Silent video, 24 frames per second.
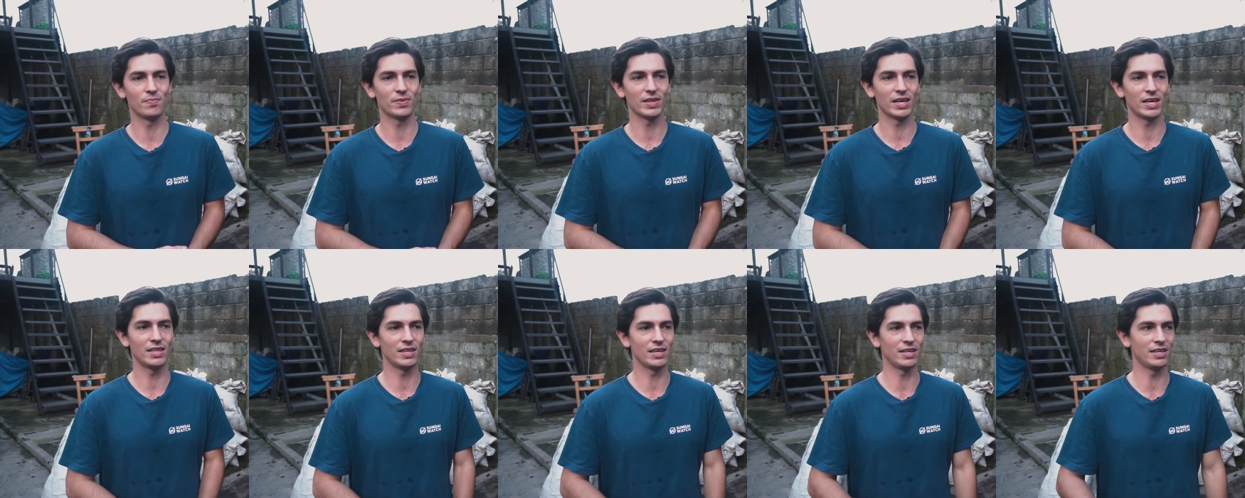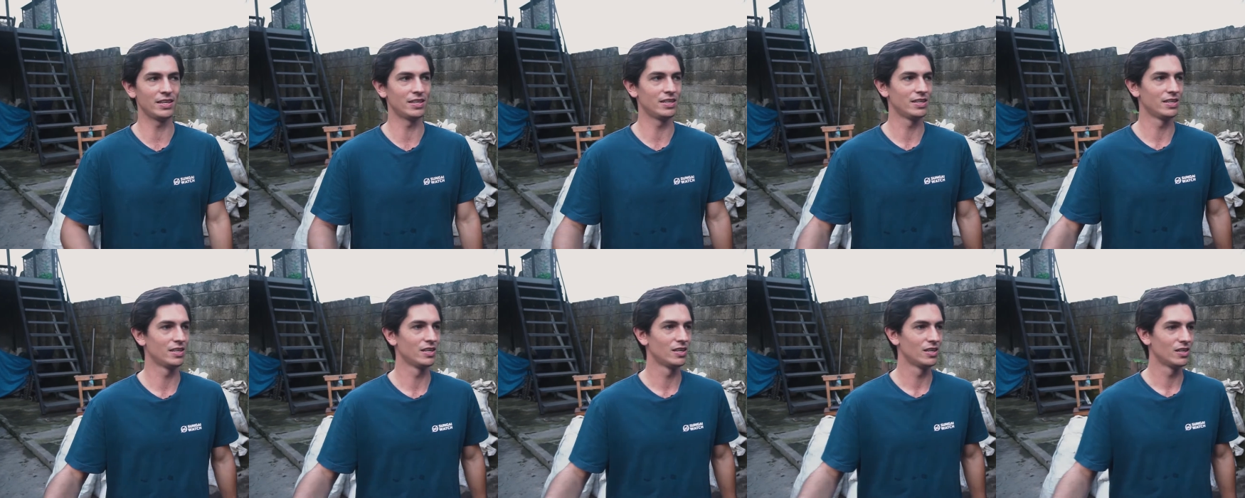And then
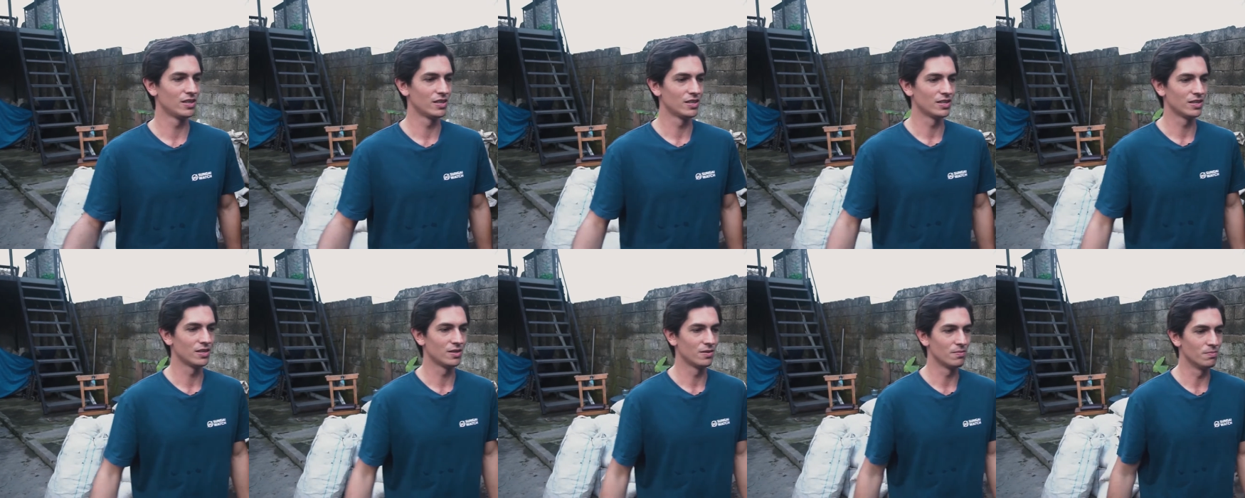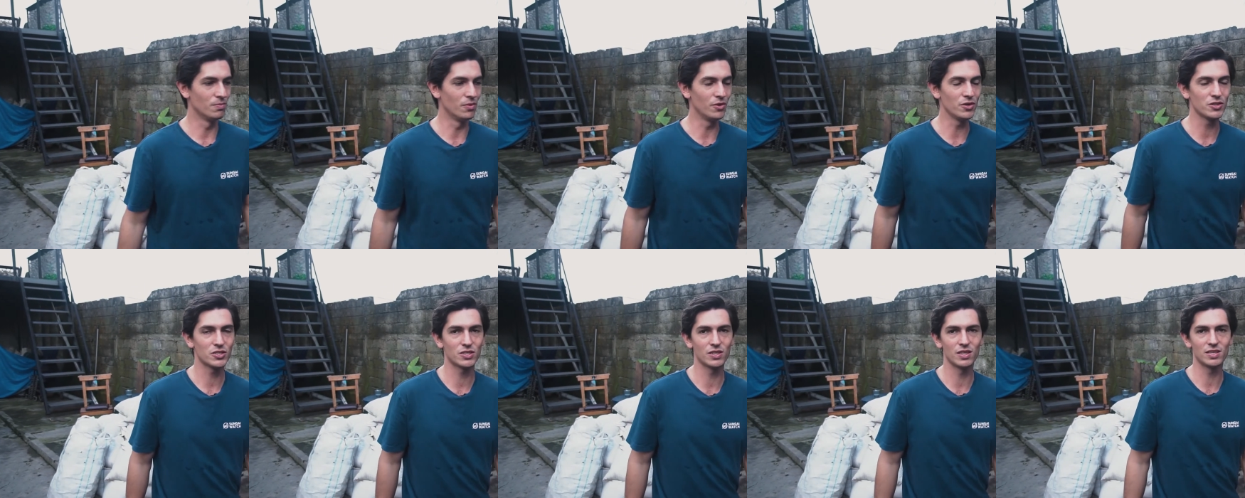
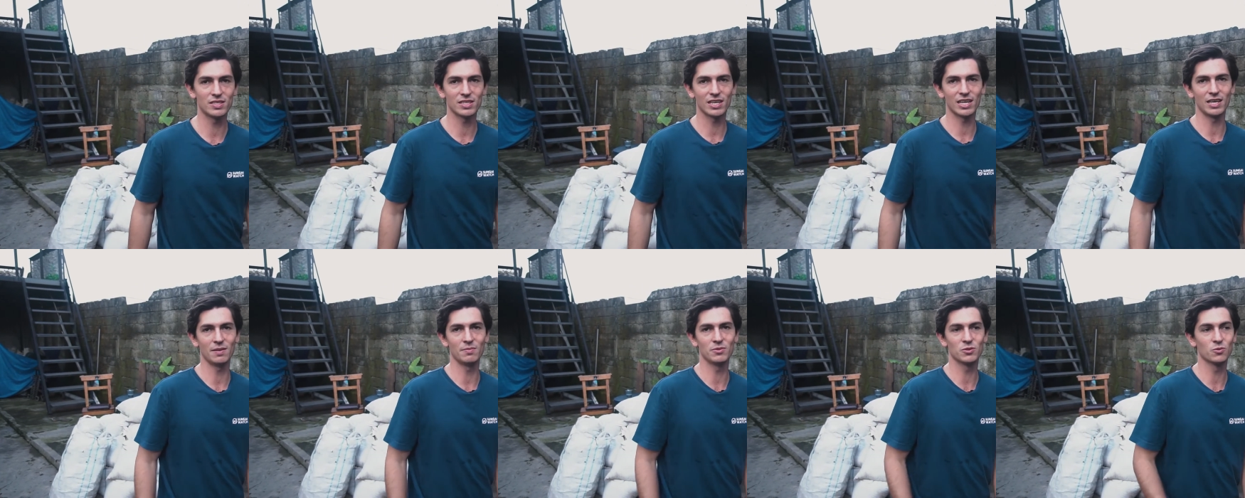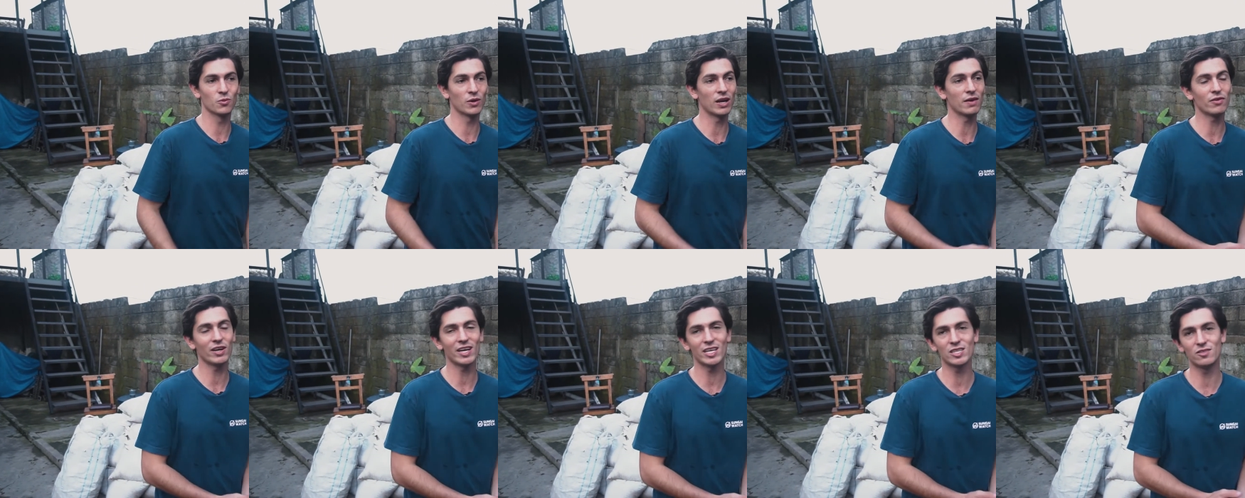most of the times,
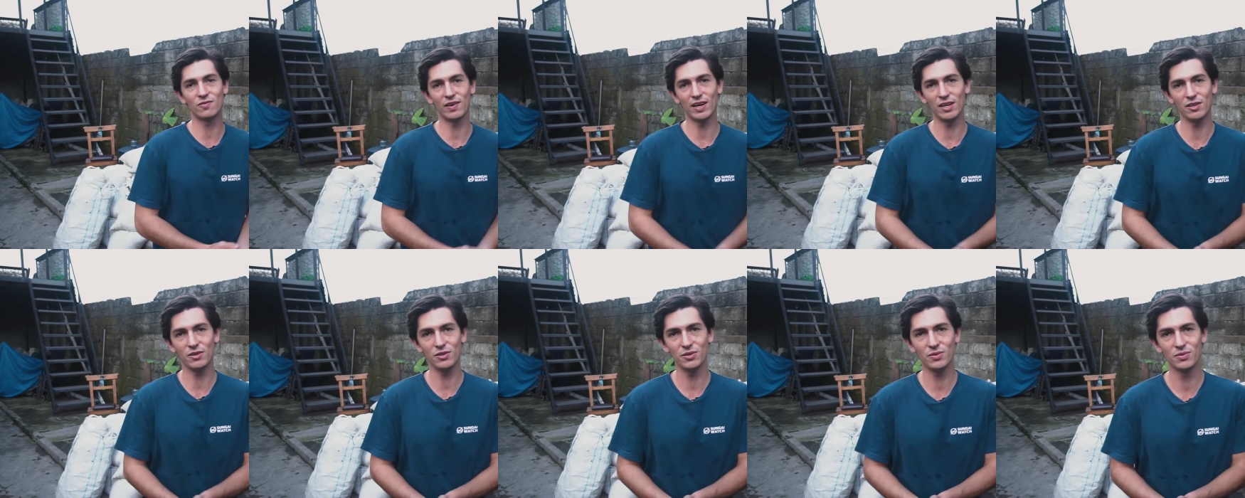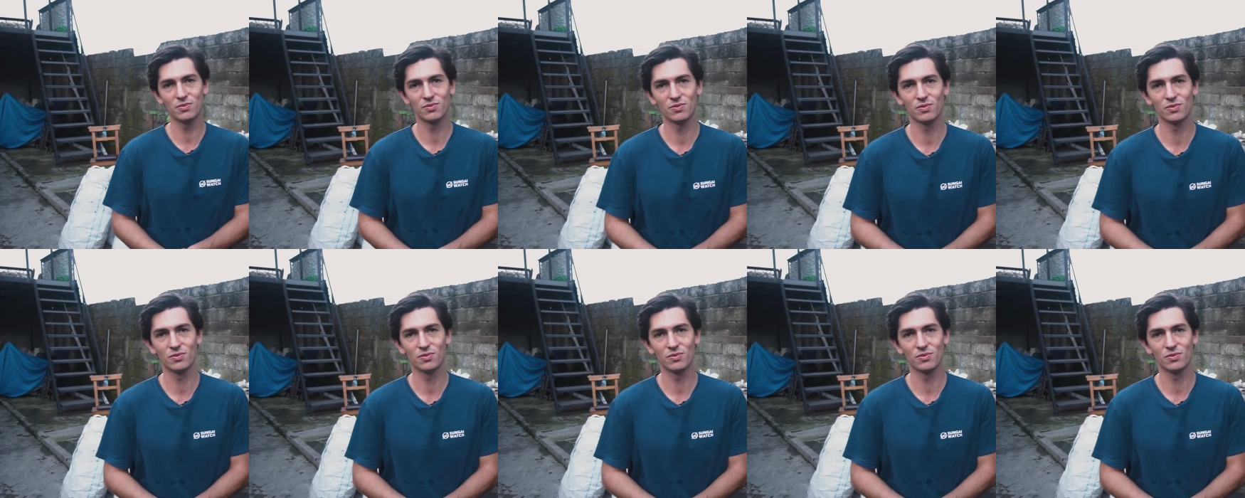whatever has value,